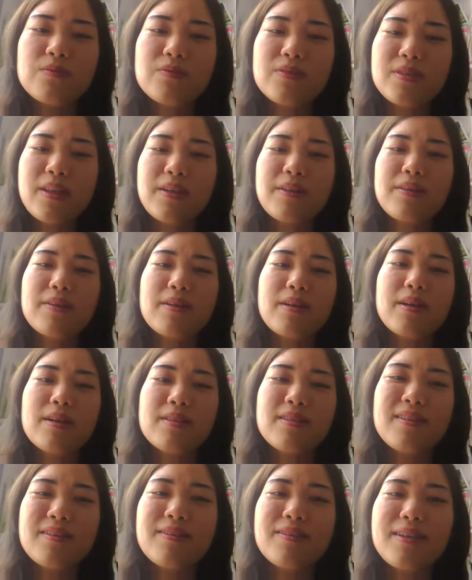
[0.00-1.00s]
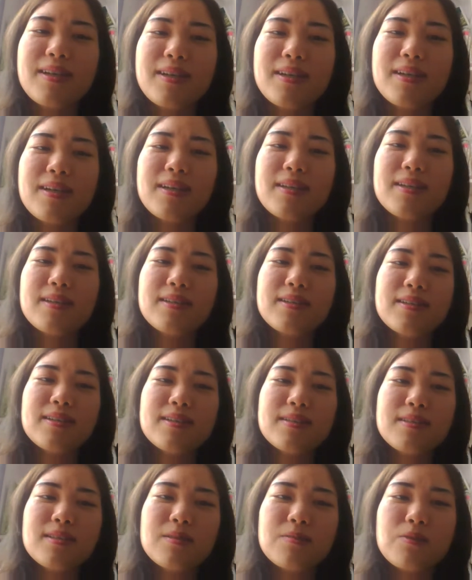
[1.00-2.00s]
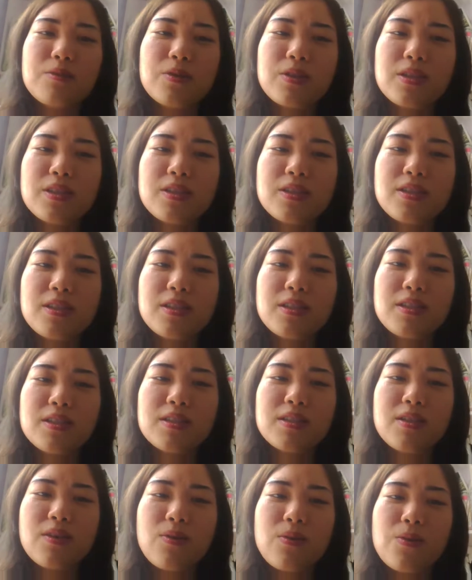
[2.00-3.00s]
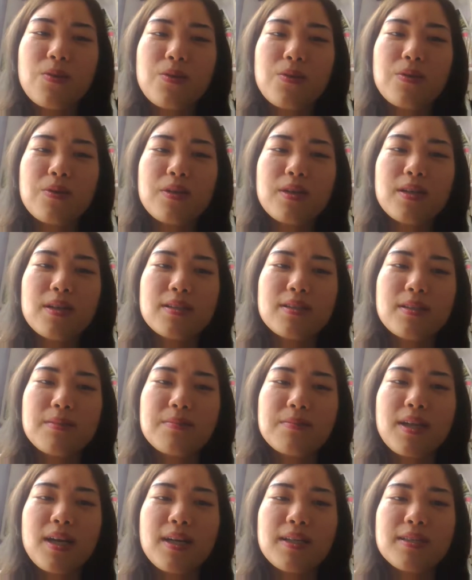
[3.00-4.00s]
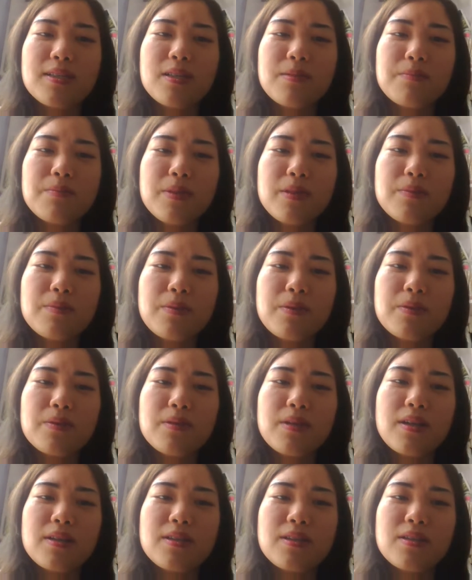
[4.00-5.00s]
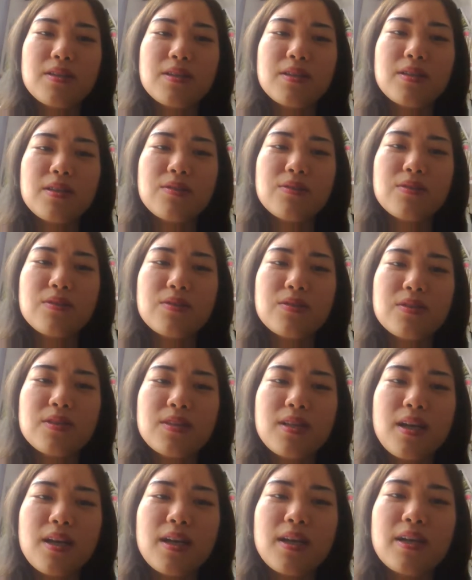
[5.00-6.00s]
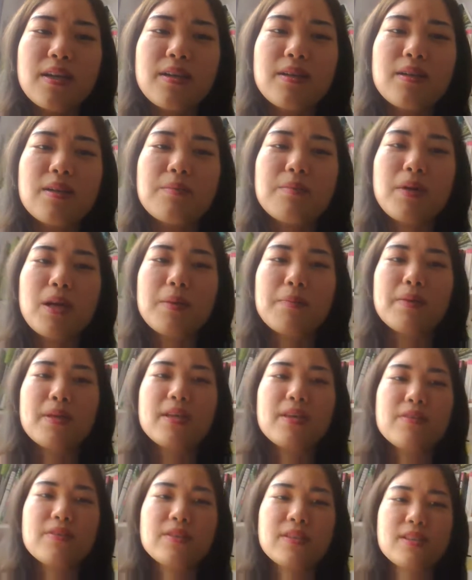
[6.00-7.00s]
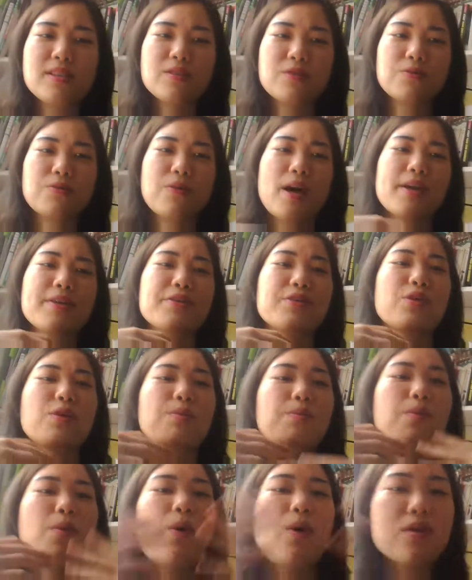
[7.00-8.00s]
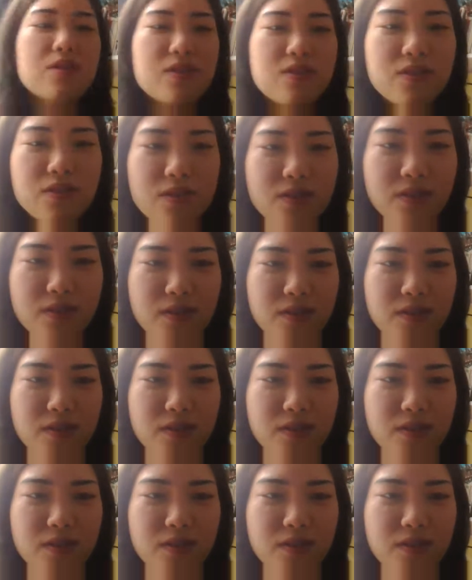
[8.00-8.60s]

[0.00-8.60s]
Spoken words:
there are some question or some kind of people that you should say. Maybe you describe your boss,